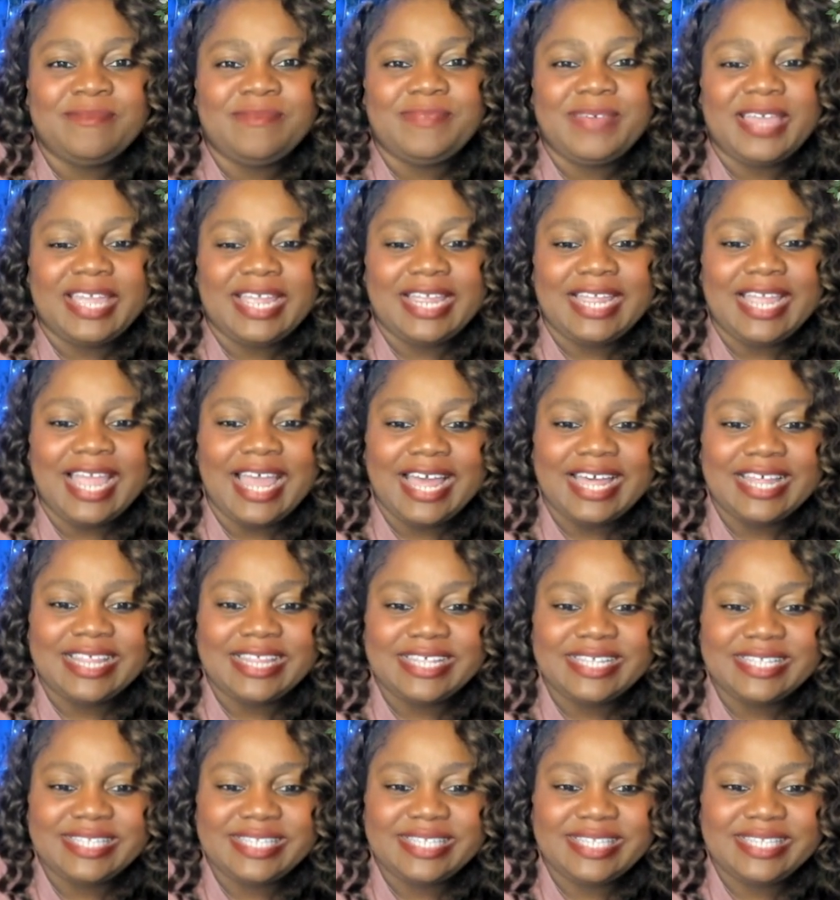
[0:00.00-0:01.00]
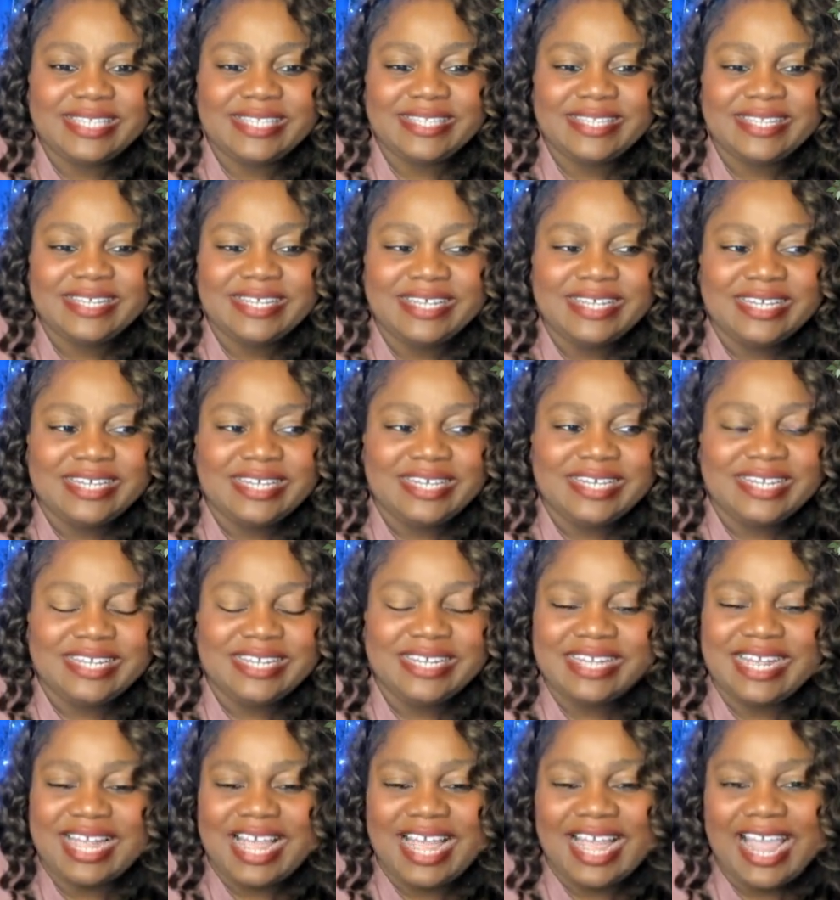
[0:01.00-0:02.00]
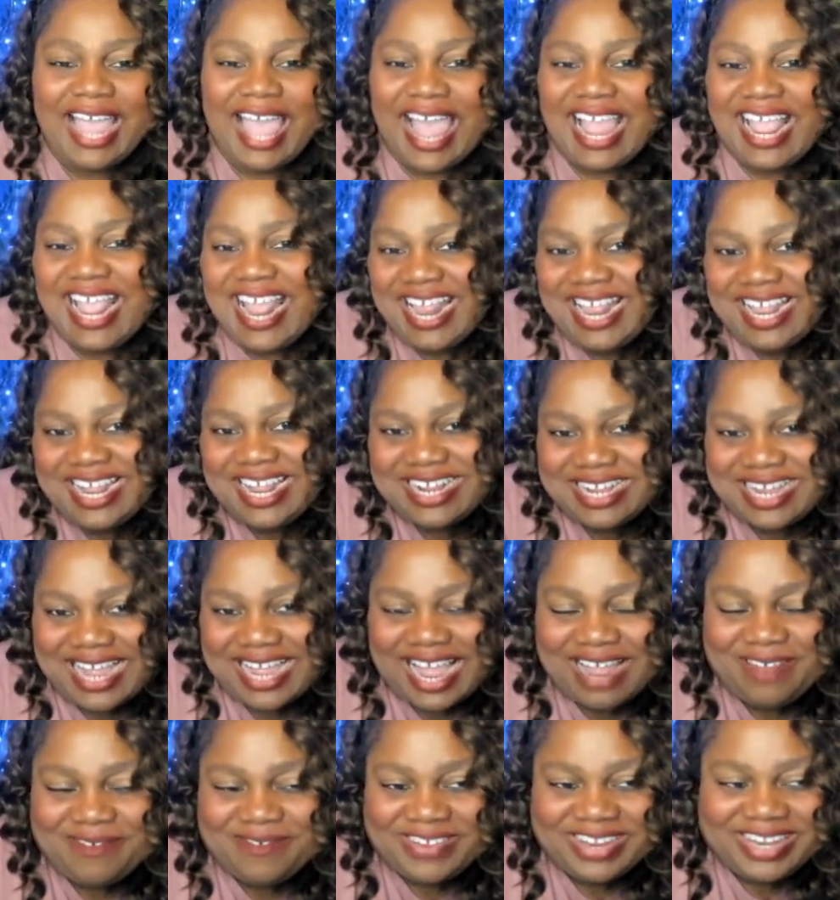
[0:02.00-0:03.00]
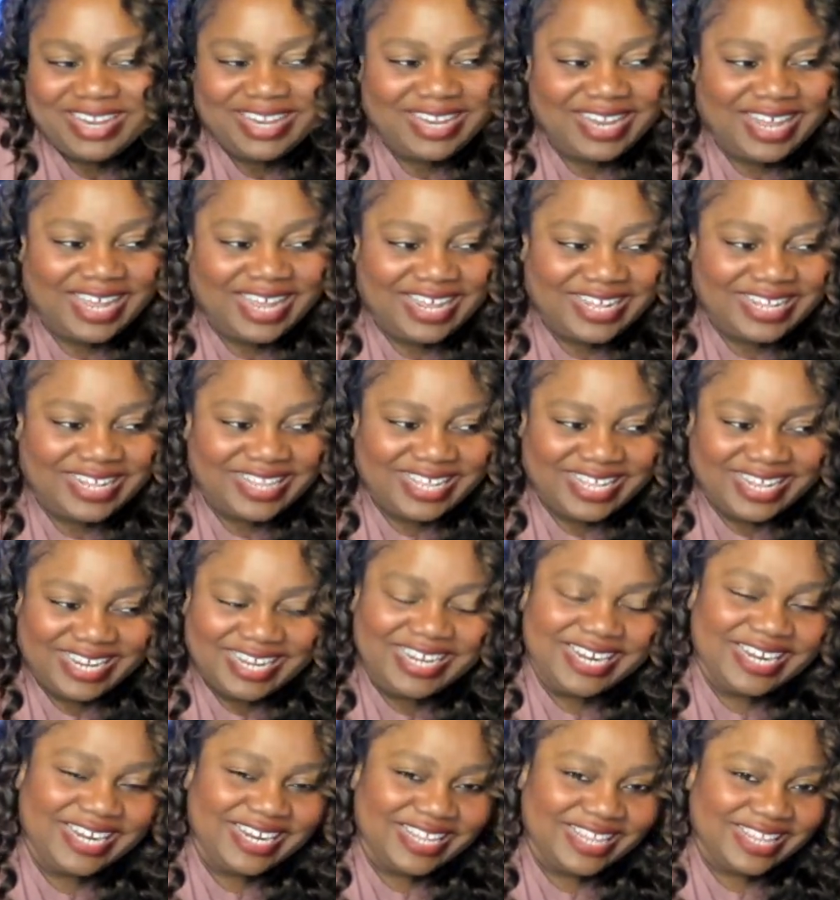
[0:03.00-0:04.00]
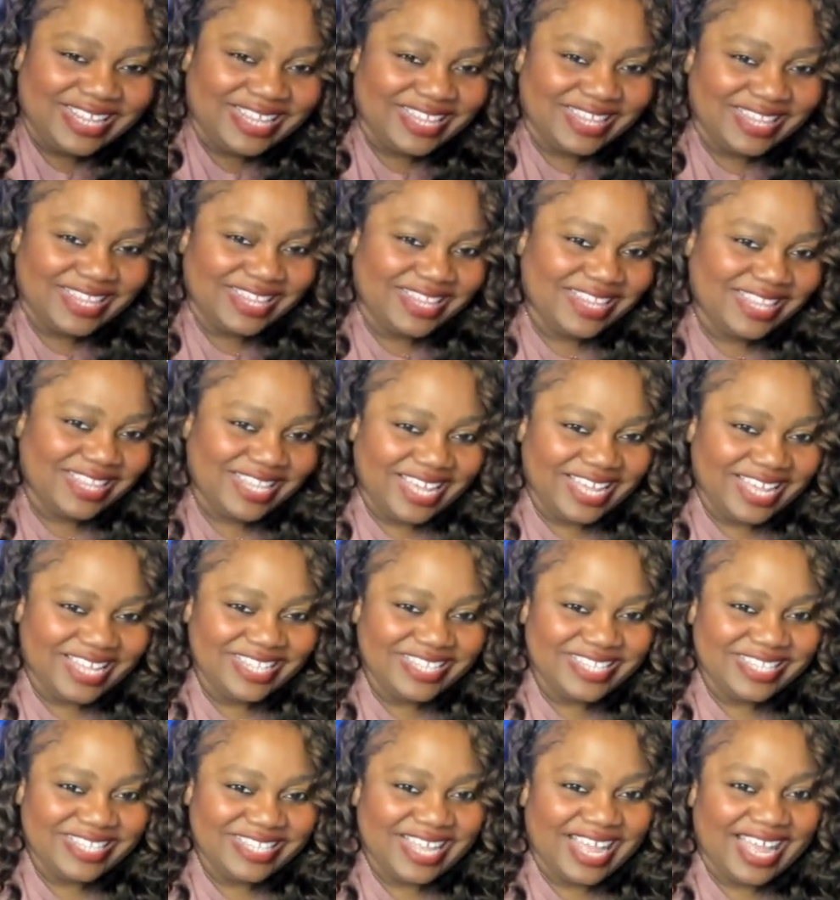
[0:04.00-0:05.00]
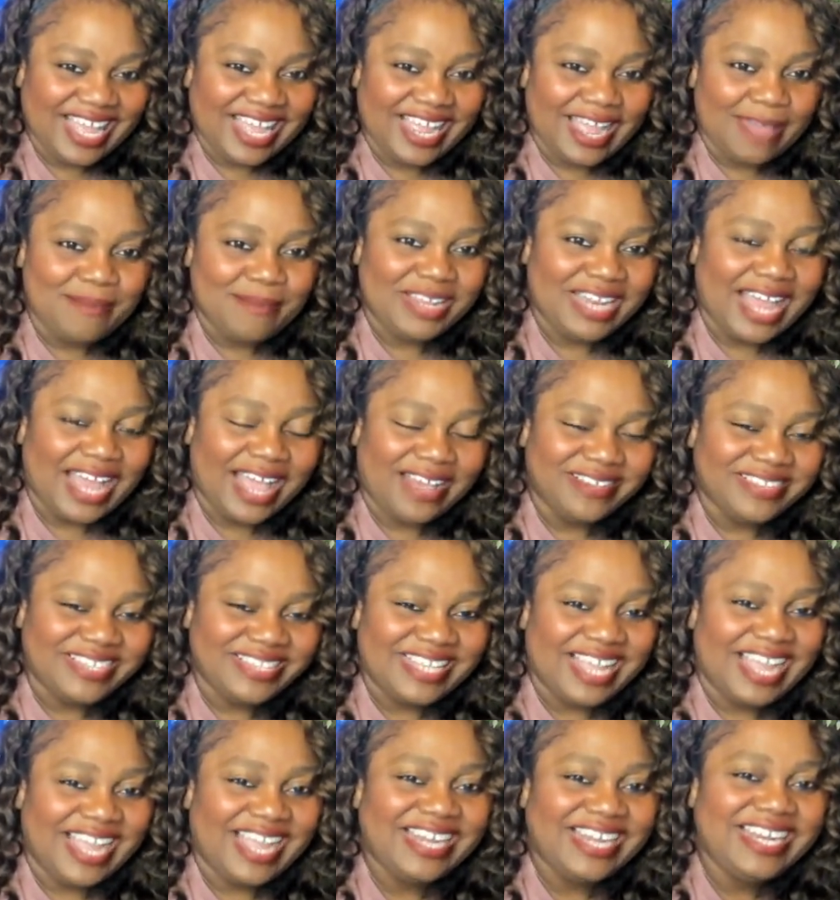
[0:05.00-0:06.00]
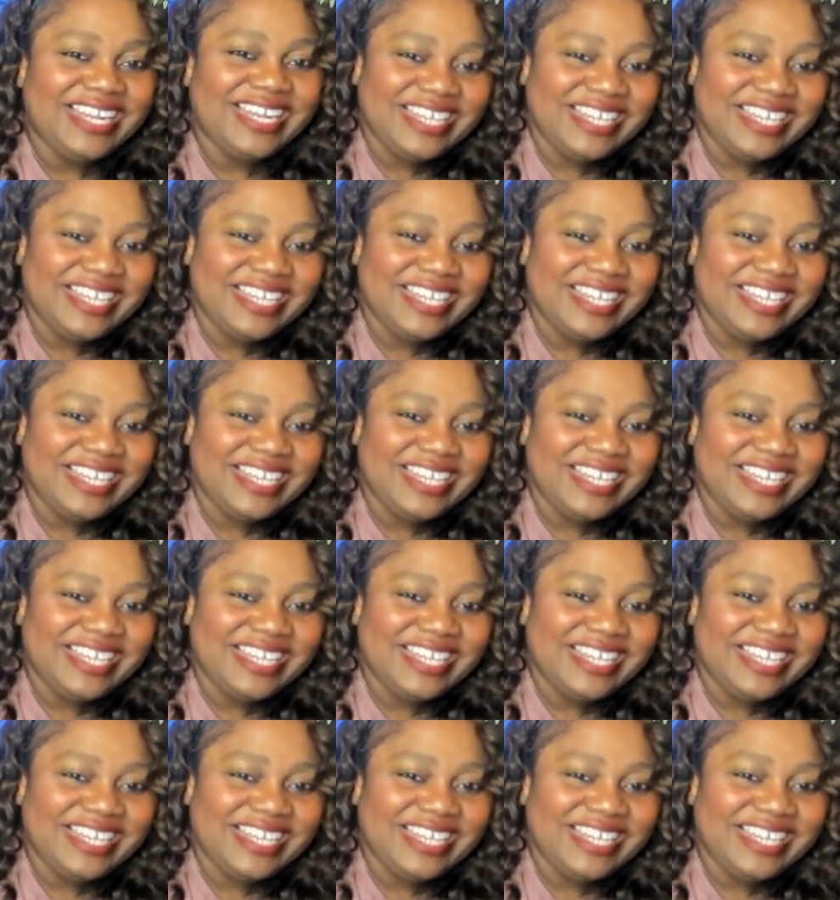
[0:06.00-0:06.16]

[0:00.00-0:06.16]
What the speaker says: But yeah, this, I really like the inside, I mean the outside.